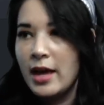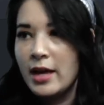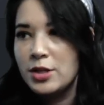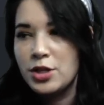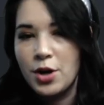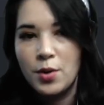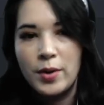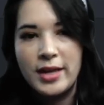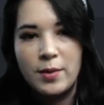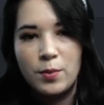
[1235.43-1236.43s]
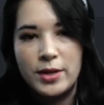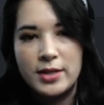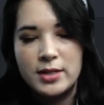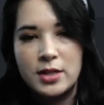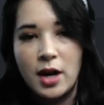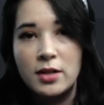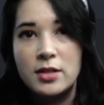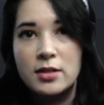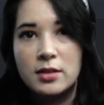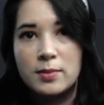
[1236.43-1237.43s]
So we talked
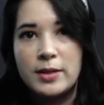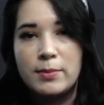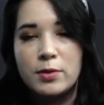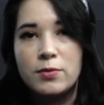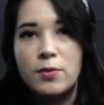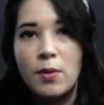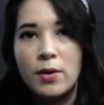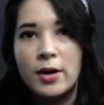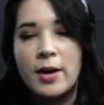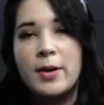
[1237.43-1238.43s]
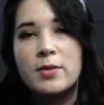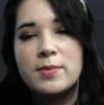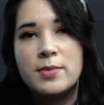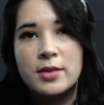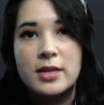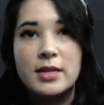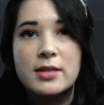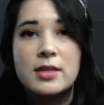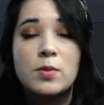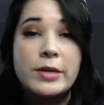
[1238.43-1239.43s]
a little bit before about some
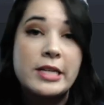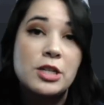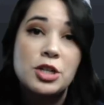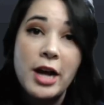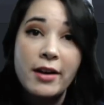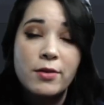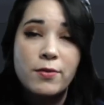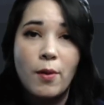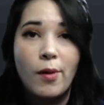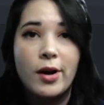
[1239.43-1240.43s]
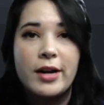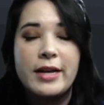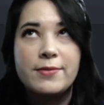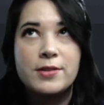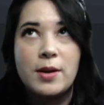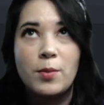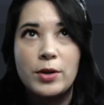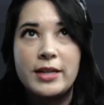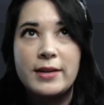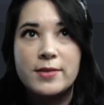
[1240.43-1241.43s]
things that we can check for if
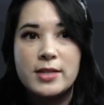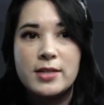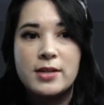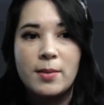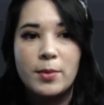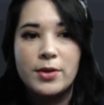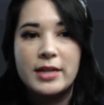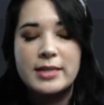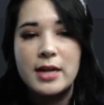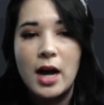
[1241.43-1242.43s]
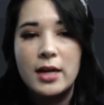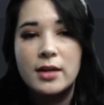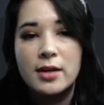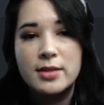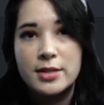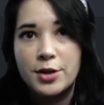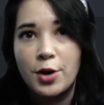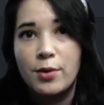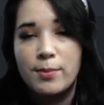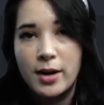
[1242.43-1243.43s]
someone gives us a number that is not
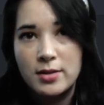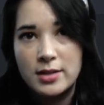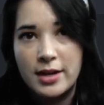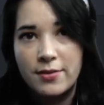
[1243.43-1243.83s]
non-zero and positive.